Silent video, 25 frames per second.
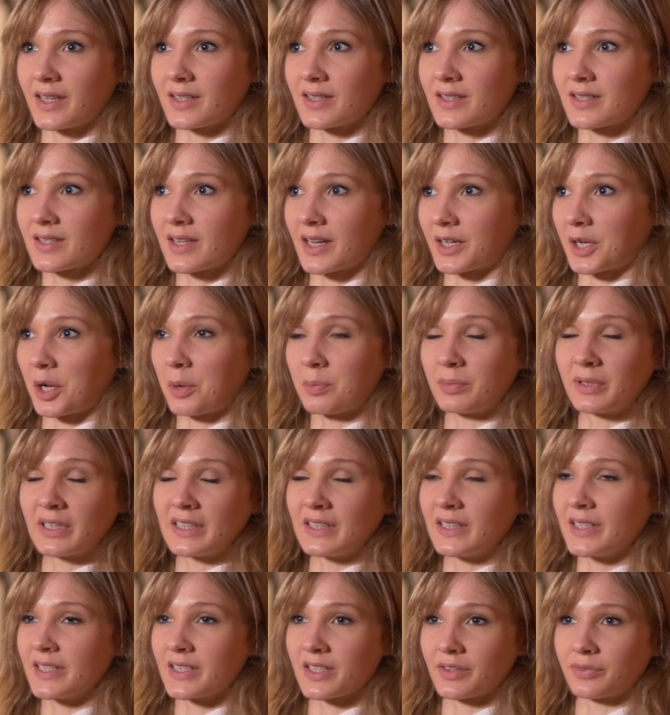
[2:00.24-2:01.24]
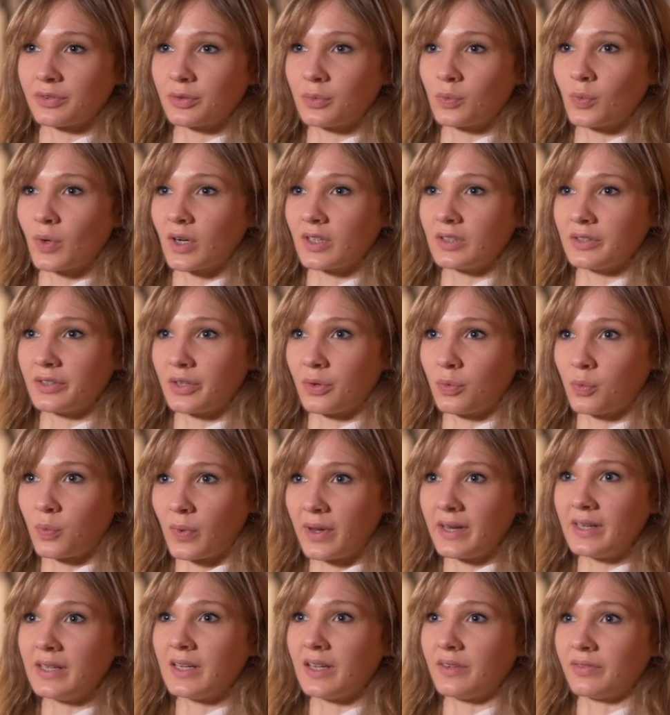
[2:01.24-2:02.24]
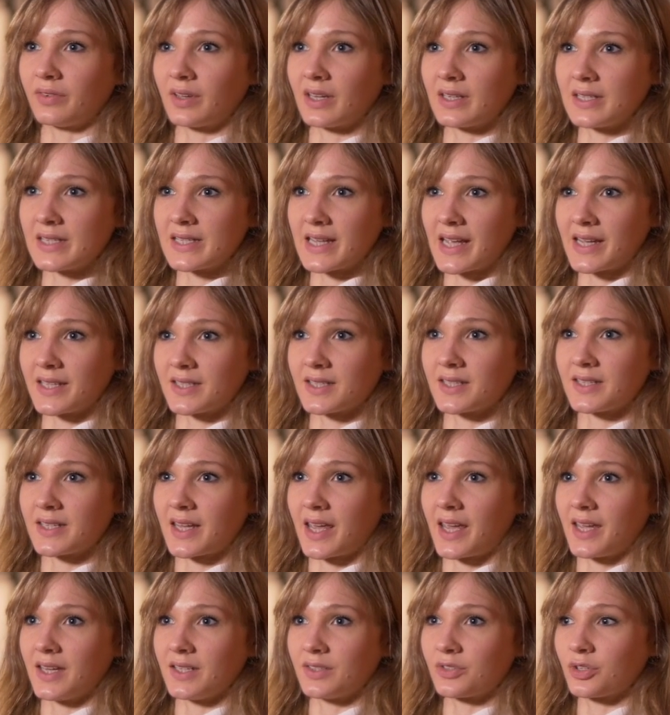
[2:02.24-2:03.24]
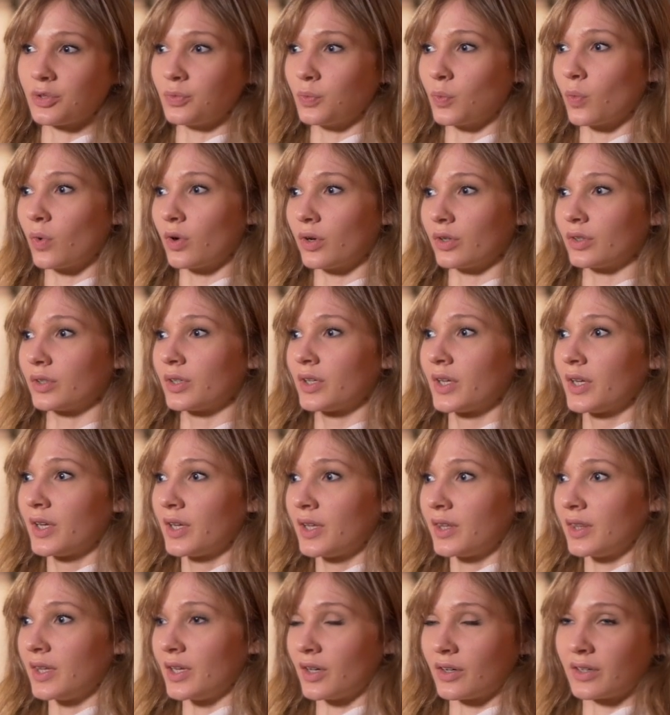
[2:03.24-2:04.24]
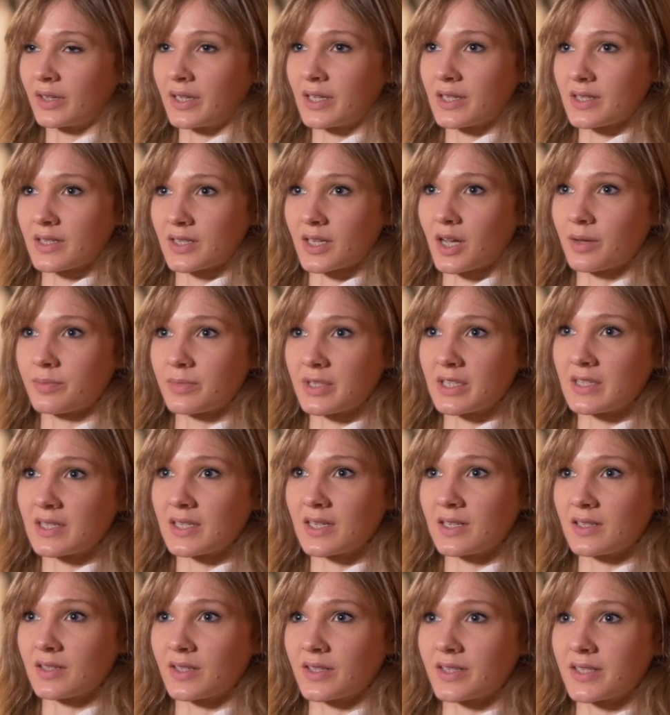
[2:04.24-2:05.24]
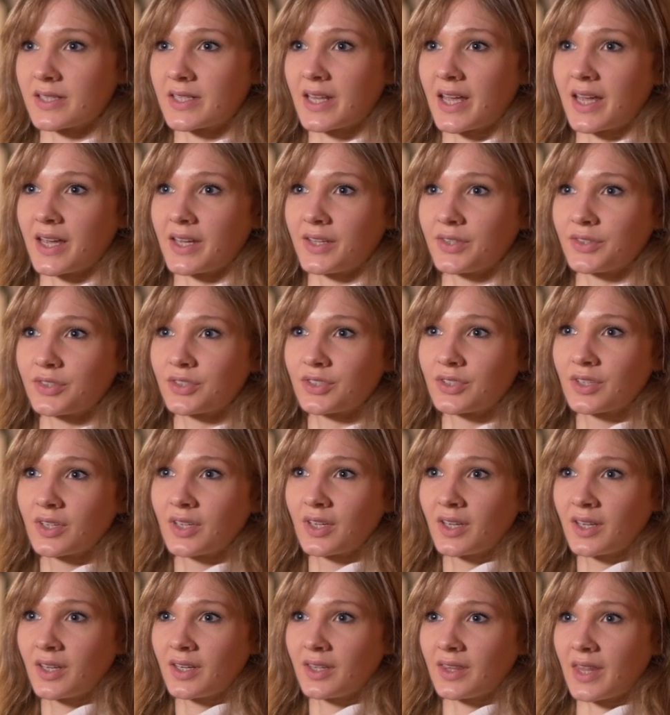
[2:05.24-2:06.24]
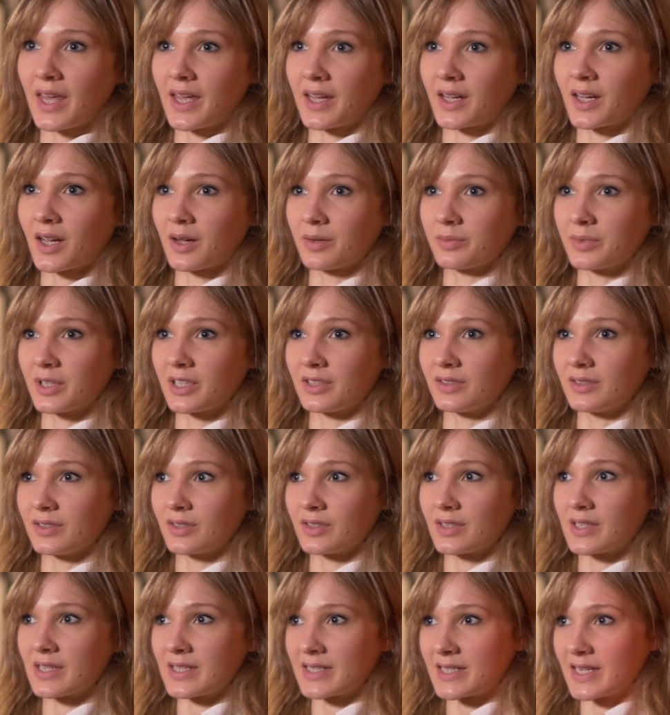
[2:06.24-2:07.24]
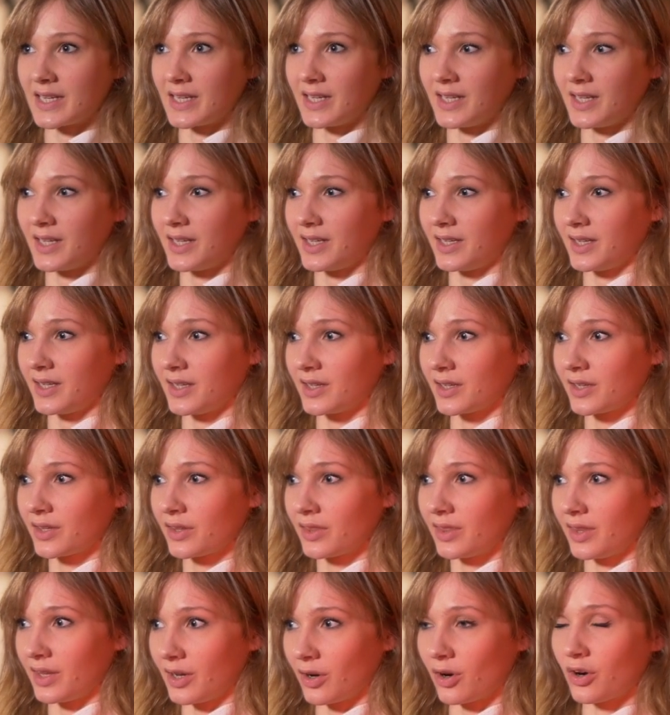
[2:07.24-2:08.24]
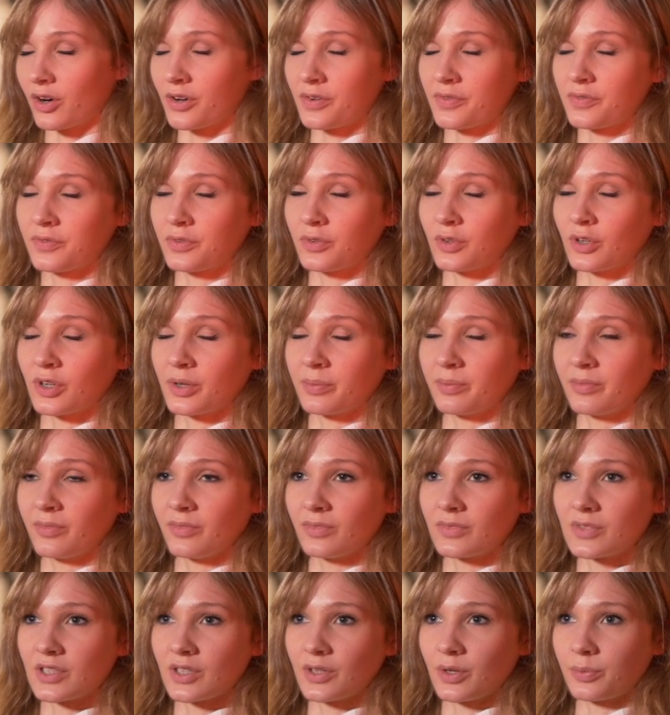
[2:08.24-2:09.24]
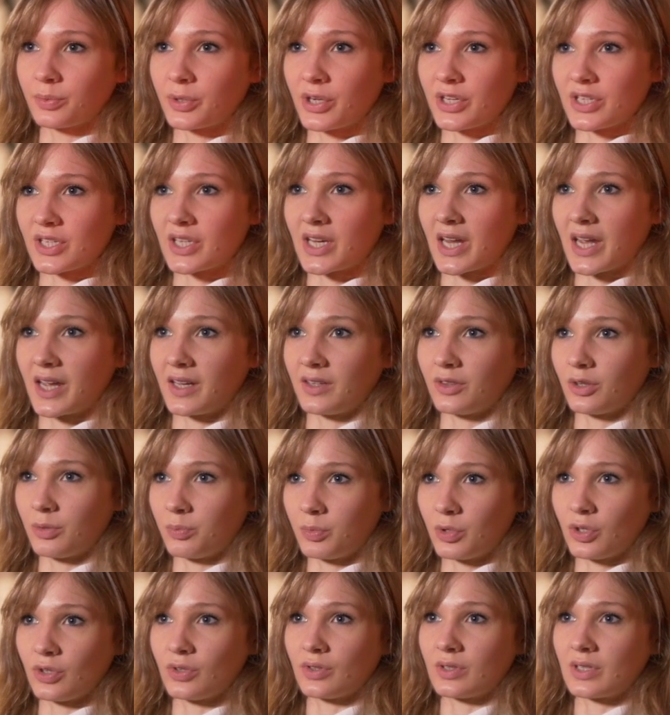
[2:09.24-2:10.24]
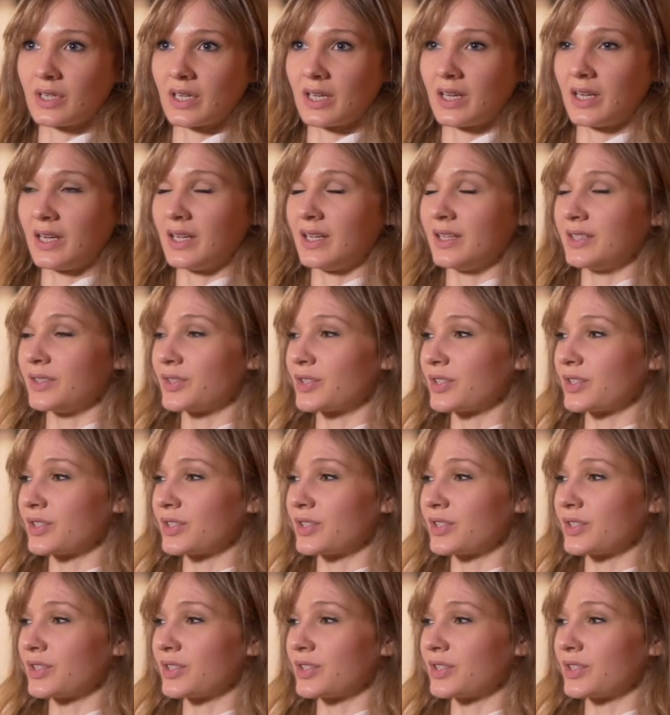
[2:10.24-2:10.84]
it's a completely different world that we live in day to day to what the audience comes and sees on stage. They come in to see the art form, to appreciate the beauty,